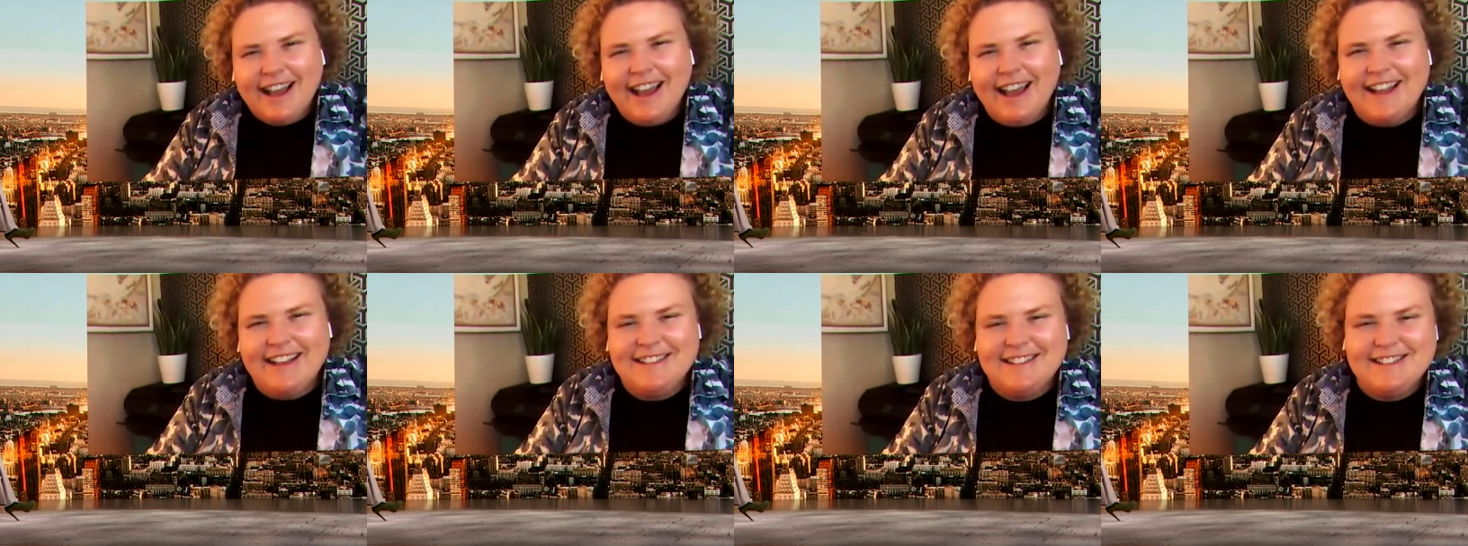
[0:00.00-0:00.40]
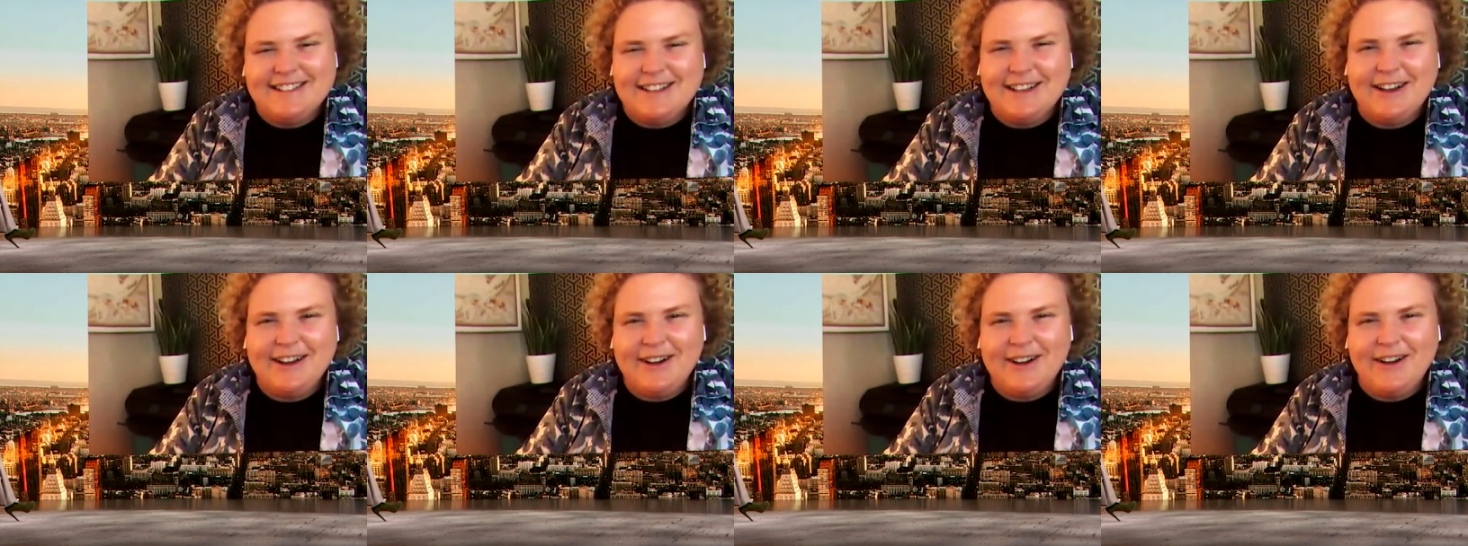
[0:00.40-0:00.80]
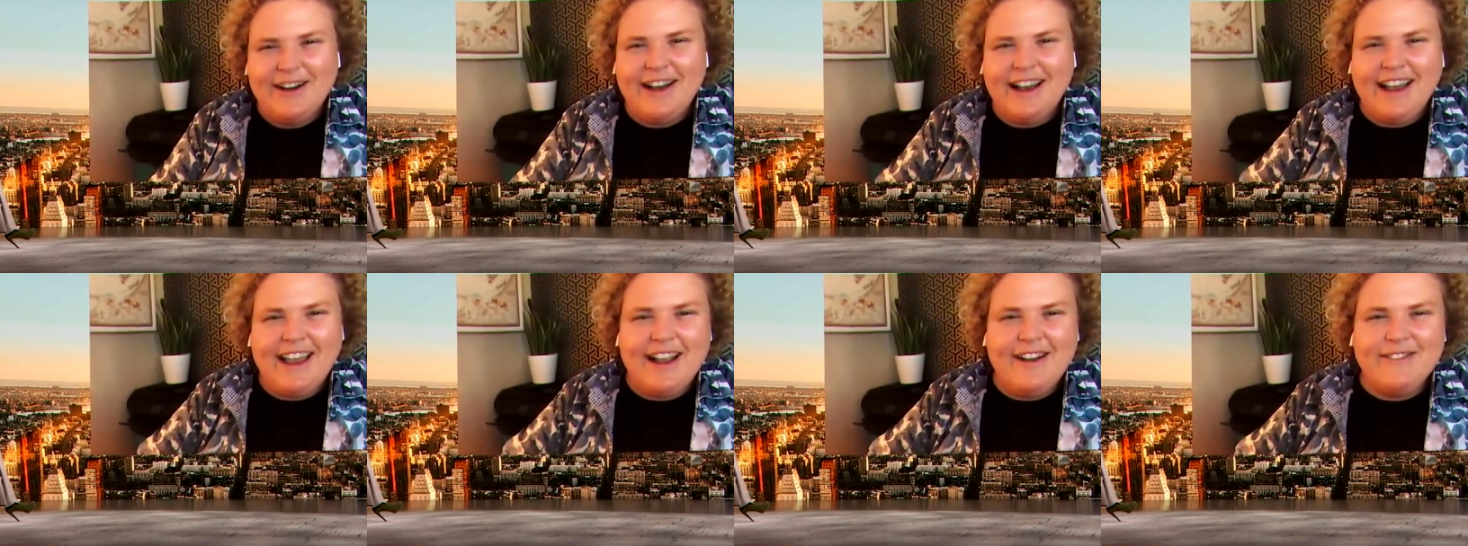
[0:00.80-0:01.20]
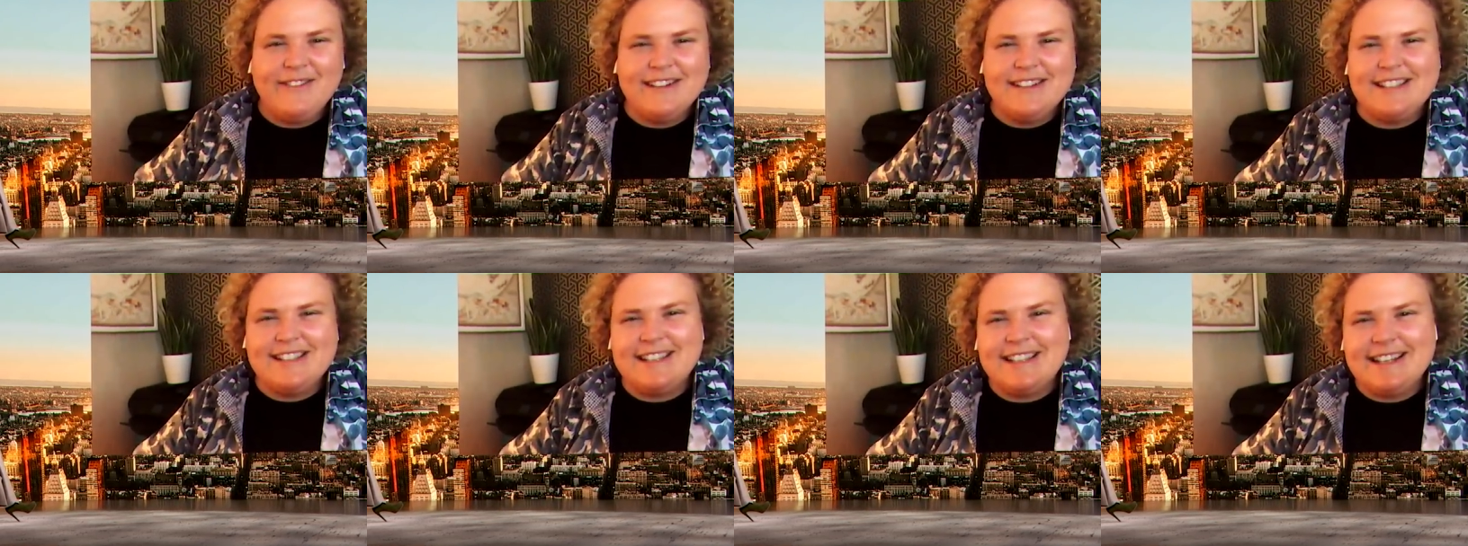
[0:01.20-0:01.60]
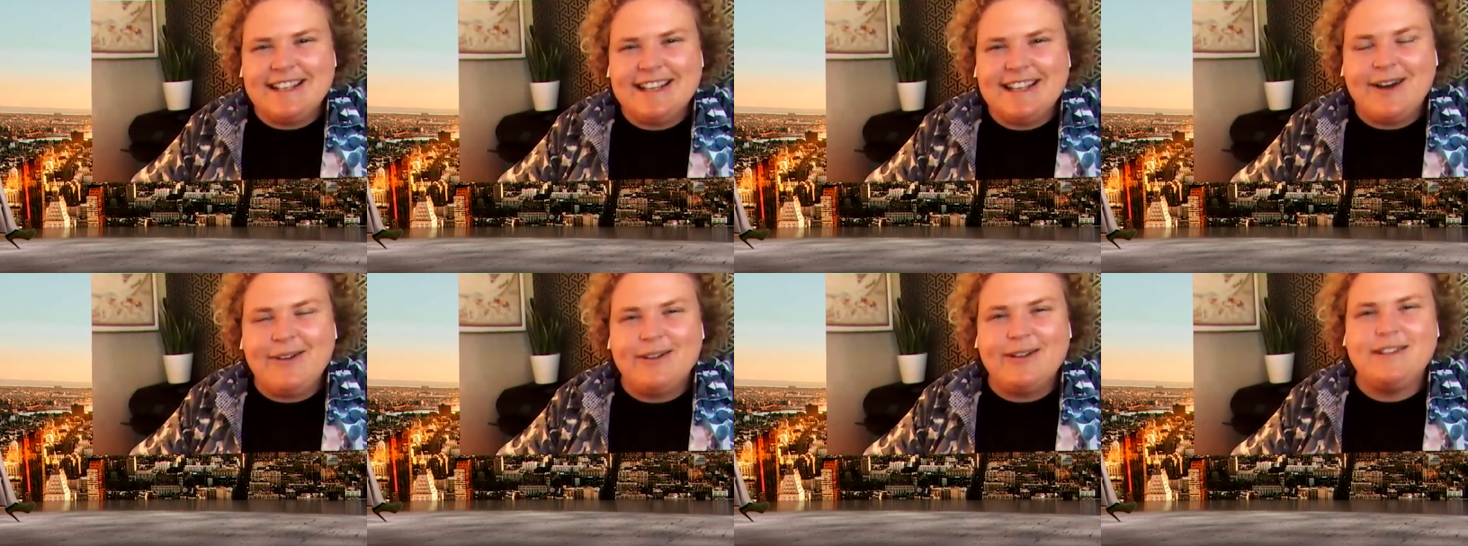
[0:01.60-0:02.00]
And so every
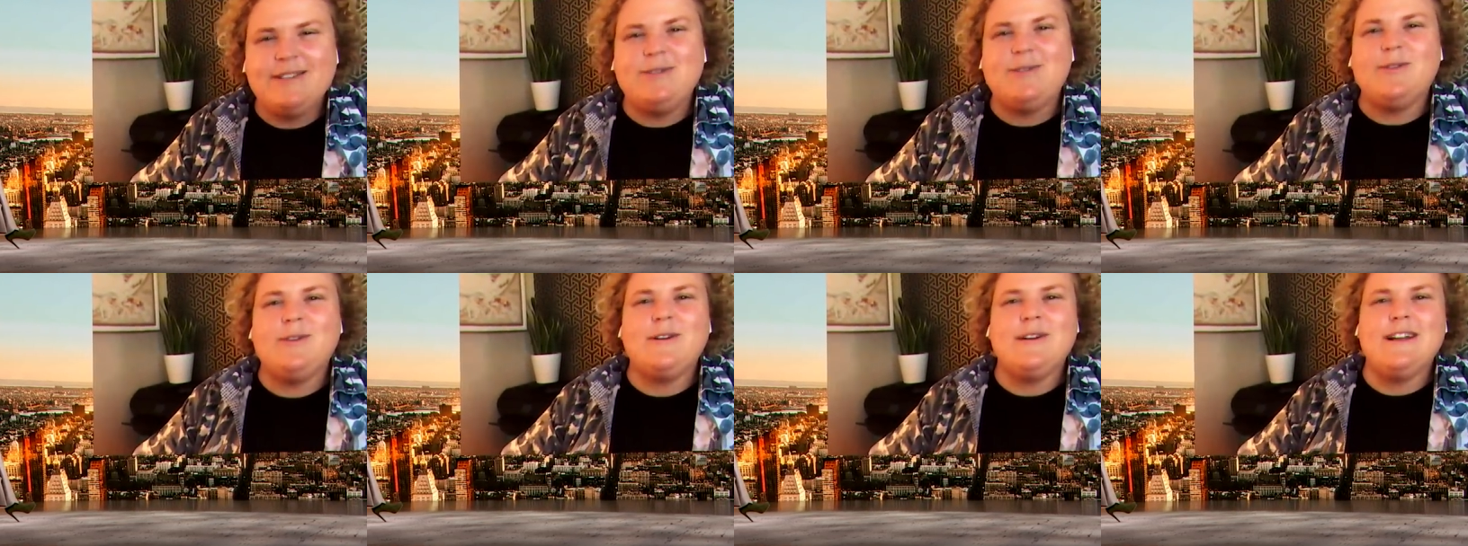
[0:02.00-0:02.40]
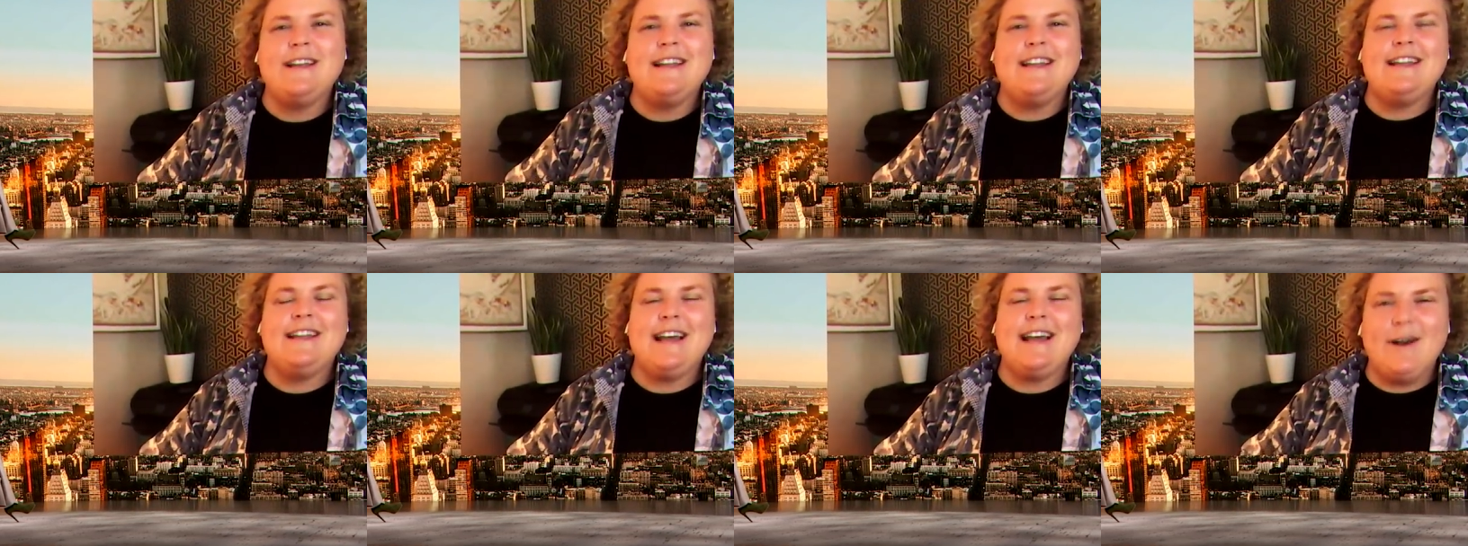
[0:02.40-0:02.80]
city I would tour in,